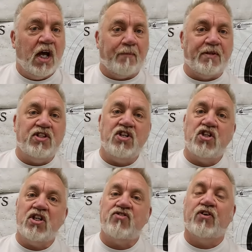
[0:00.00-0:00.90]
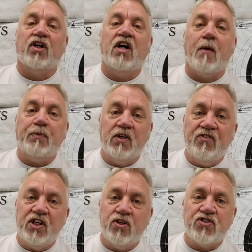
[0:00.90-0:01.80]
I've been teaching this for a couple
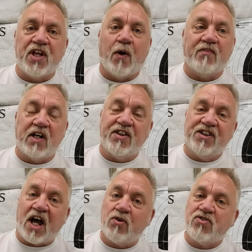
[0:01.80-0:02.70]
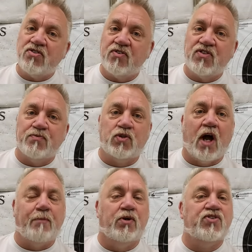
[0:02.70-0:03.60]
of years now. I've got thousands of
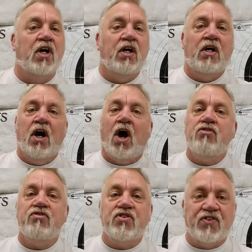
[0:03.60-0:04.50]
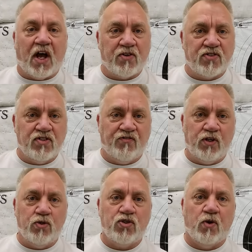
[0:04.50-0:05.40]
subscribers, hundreds of thousands of
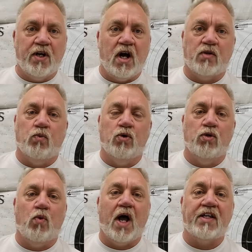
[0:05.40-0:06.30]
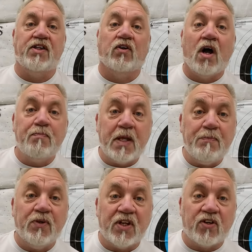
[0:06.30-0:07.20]
views going on worldwide. There are
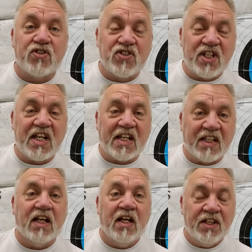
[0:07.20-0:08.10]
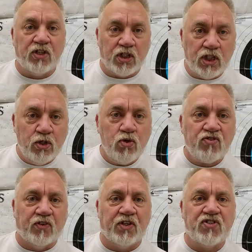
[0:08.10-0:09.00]
people that are seeing the
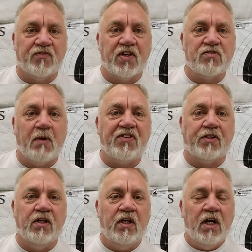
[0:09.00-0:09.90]
usefulness of this method